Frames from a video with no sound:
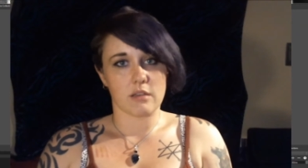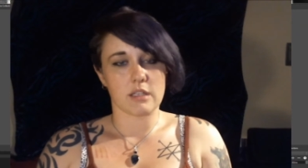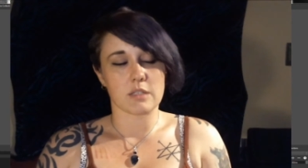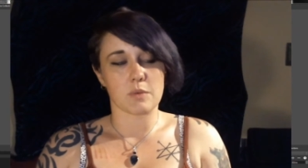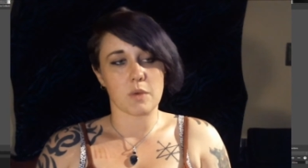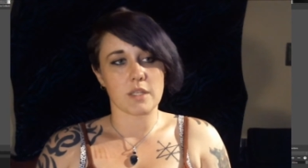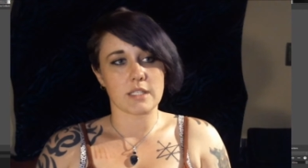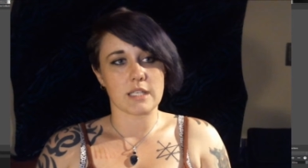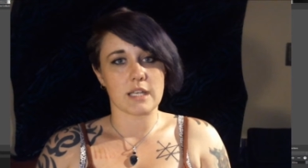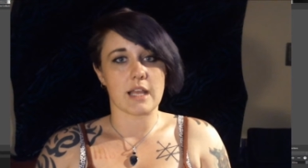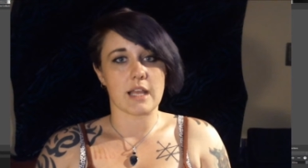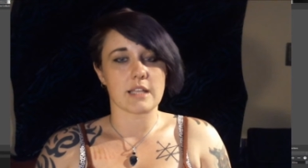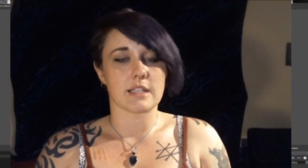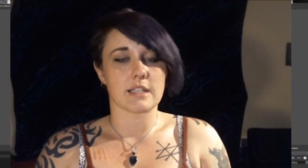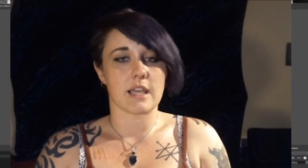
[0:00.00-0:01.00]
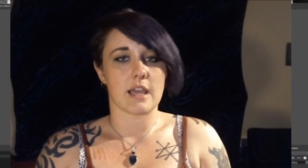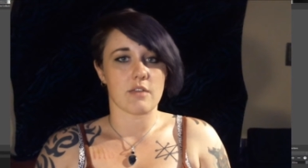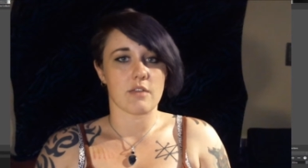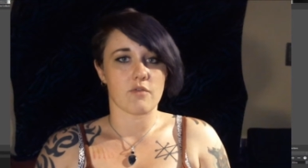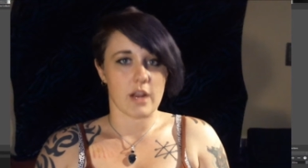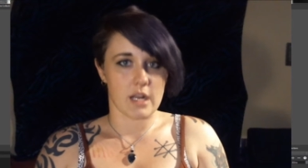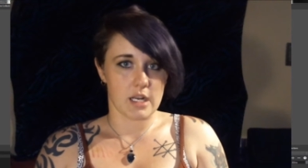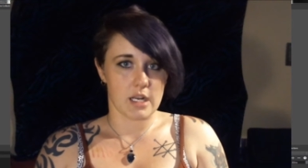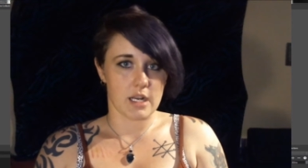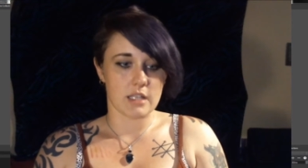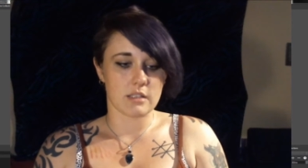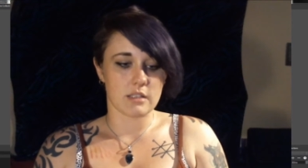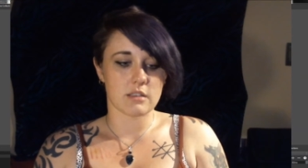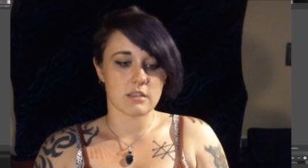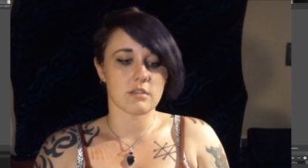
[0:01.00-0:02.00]
is Wednesday nights and Friday
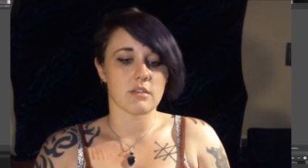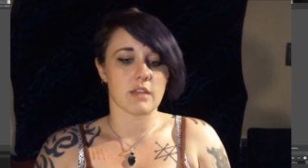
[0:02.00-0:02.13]
nights.